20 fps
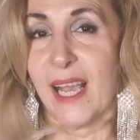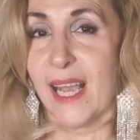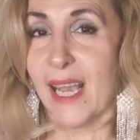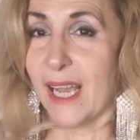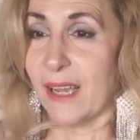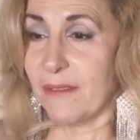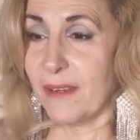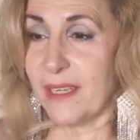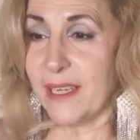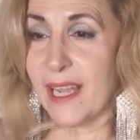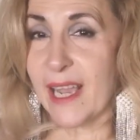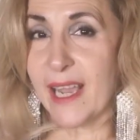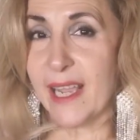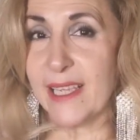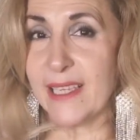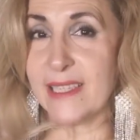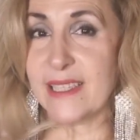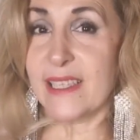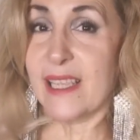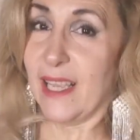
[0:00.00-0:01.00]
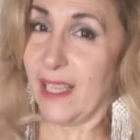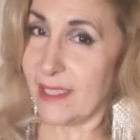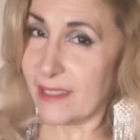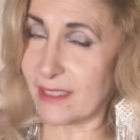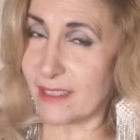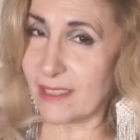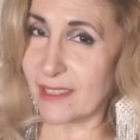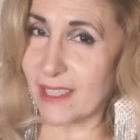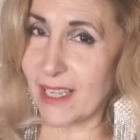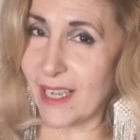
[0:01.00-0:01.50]
have a nice
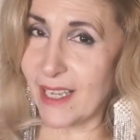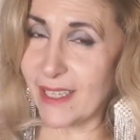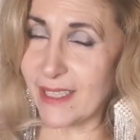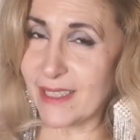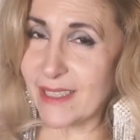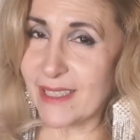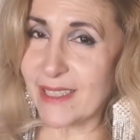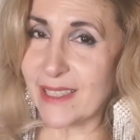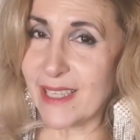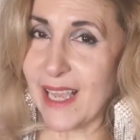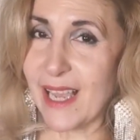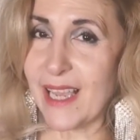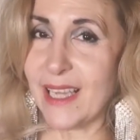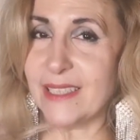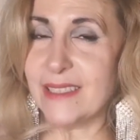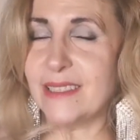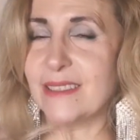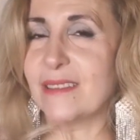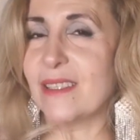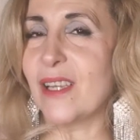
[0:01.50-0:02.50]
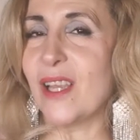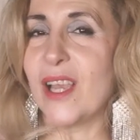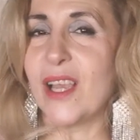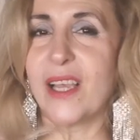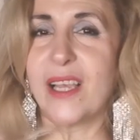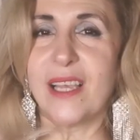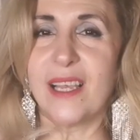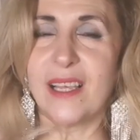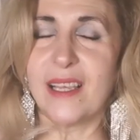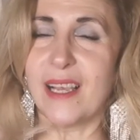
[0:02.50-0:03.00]
exercise, and
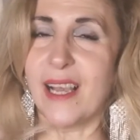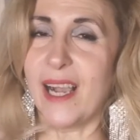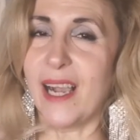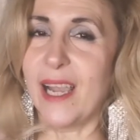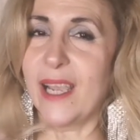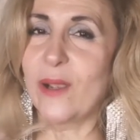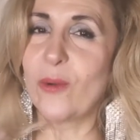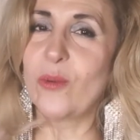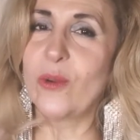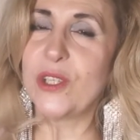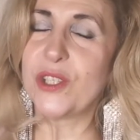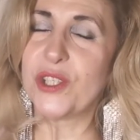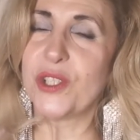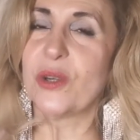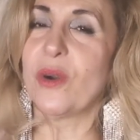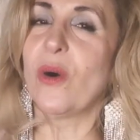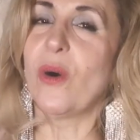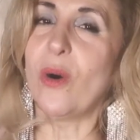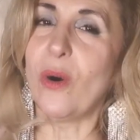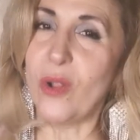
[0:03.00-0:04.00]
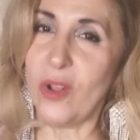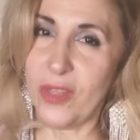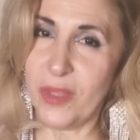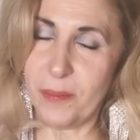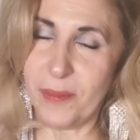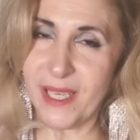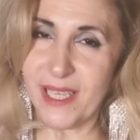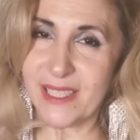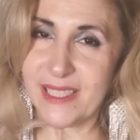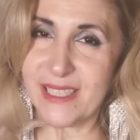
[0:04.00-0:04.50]
I wish you all
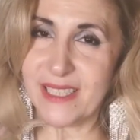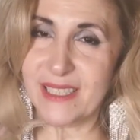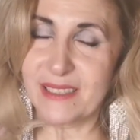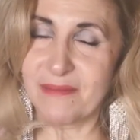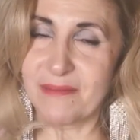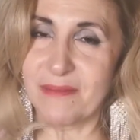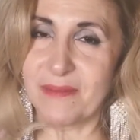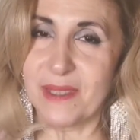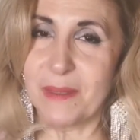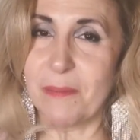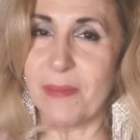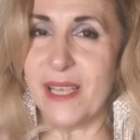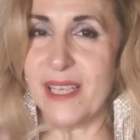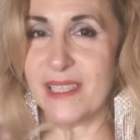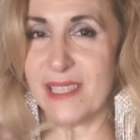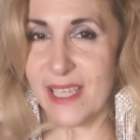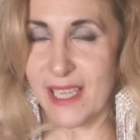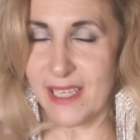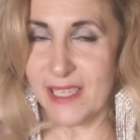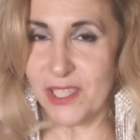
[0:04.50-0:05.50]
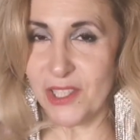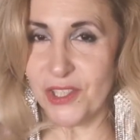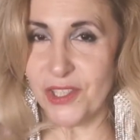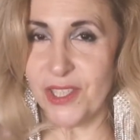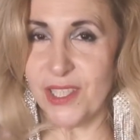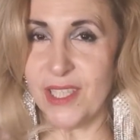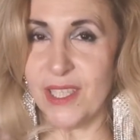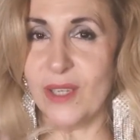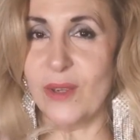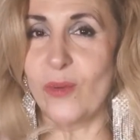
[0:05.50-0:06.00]
the best
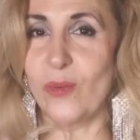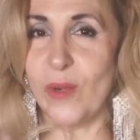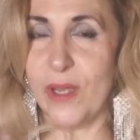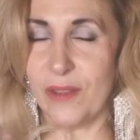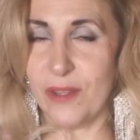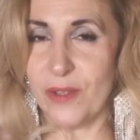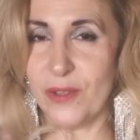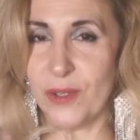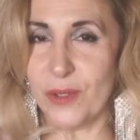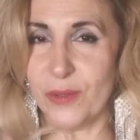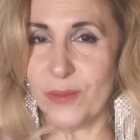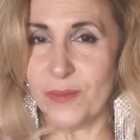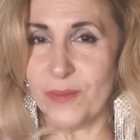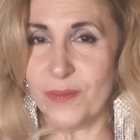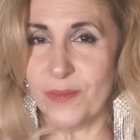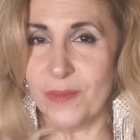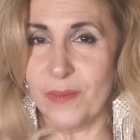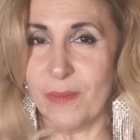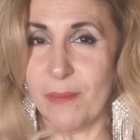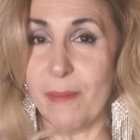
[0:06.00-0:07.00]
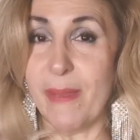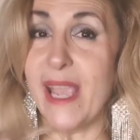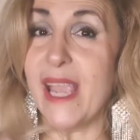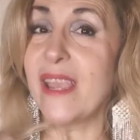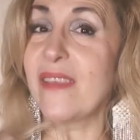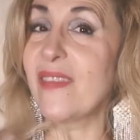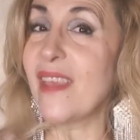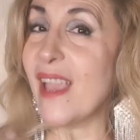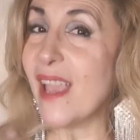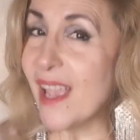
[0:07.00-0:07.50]
energy within you.
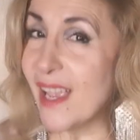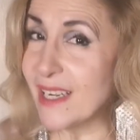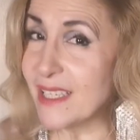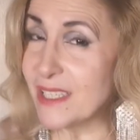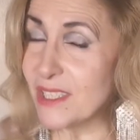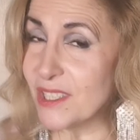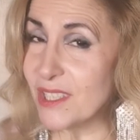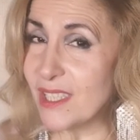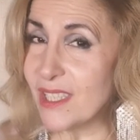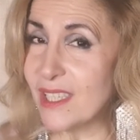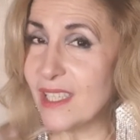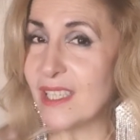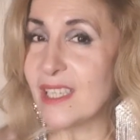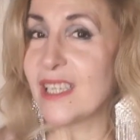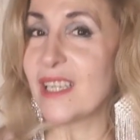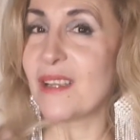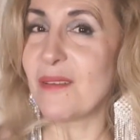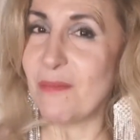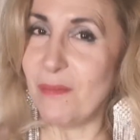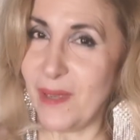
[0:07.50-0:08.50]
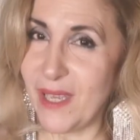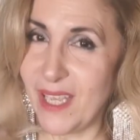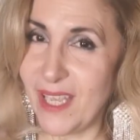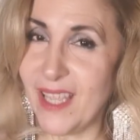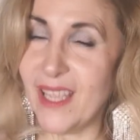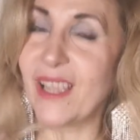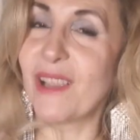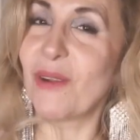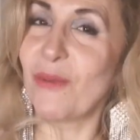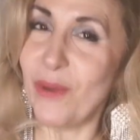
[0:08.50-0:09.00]
May the energy
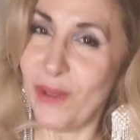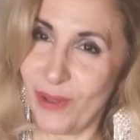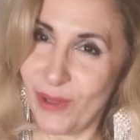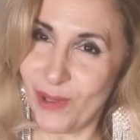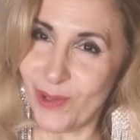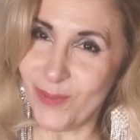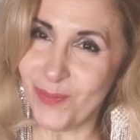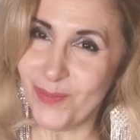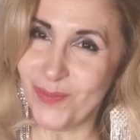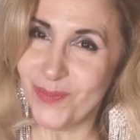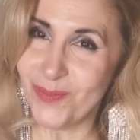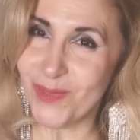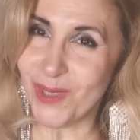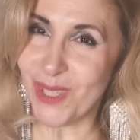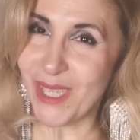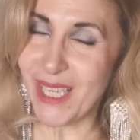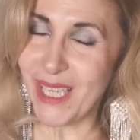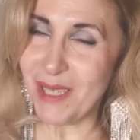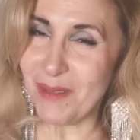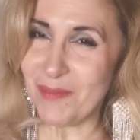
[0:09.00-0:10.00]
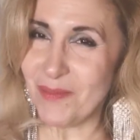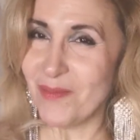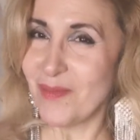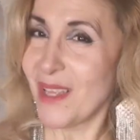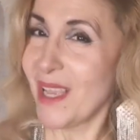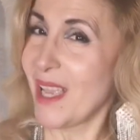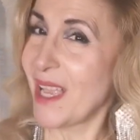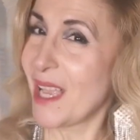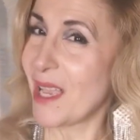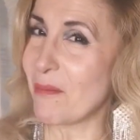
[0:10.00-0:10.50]
be with you. Okay?
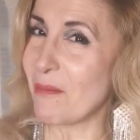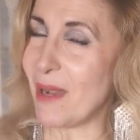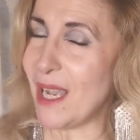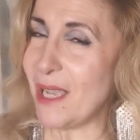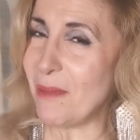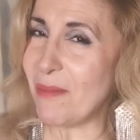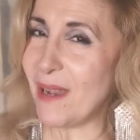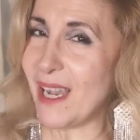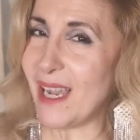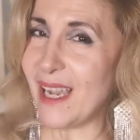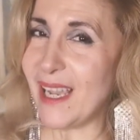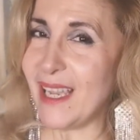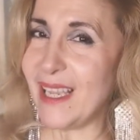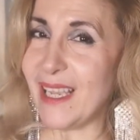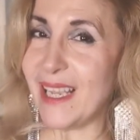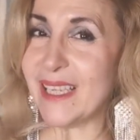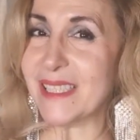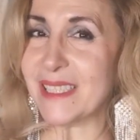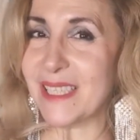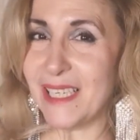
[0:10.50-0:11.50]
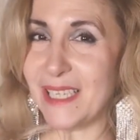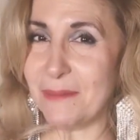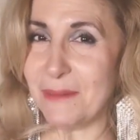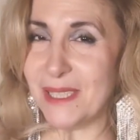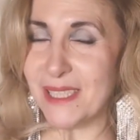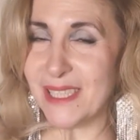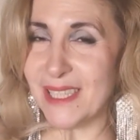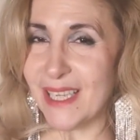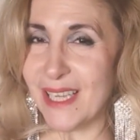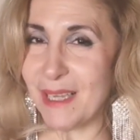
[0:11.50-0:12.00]
Bye bye. Hasta la
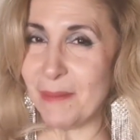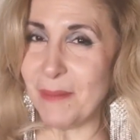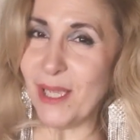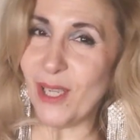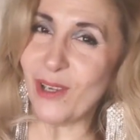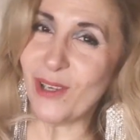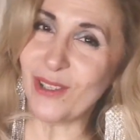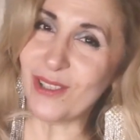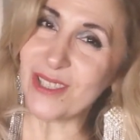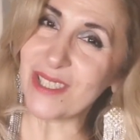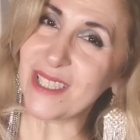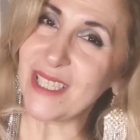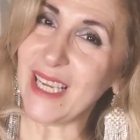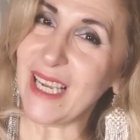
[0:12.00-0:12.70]
vista, amigos.